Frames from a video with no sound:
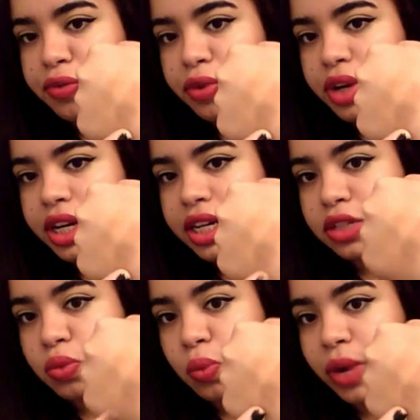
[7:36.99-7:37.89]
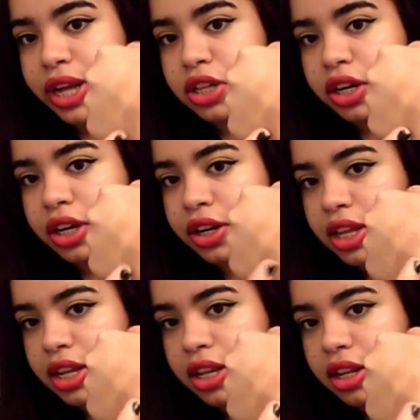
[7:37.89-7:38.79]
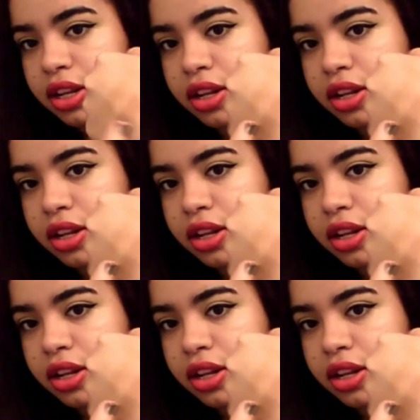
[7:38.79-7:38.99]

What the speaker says: one, and it's way darker than